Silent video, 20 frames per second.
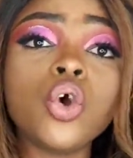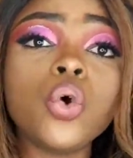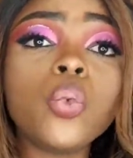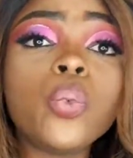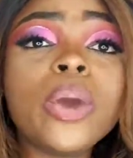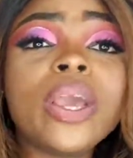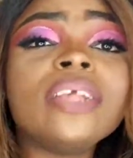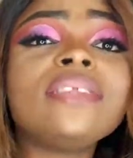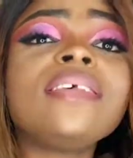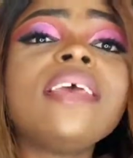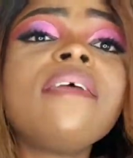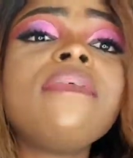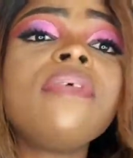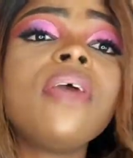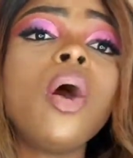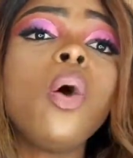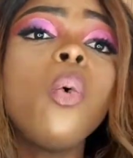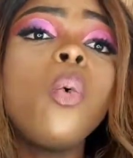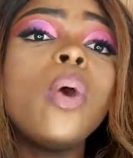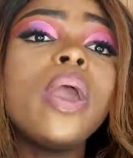If your
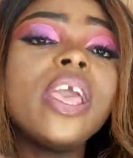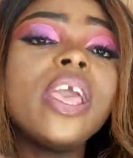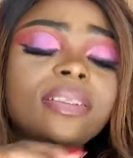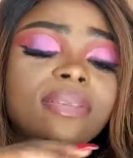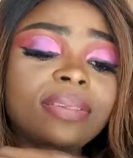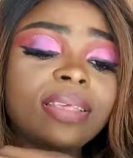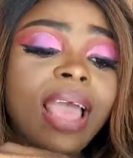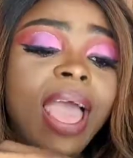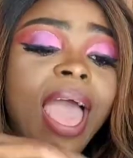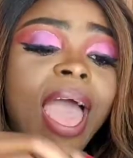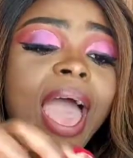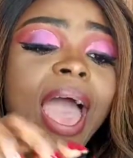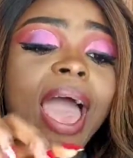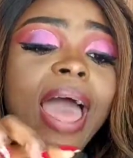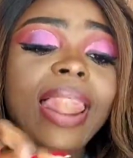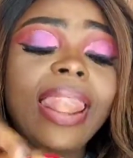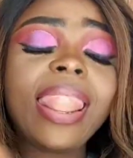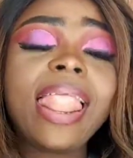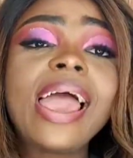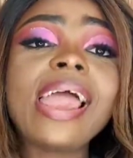waist line
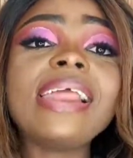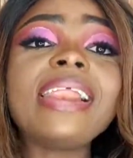has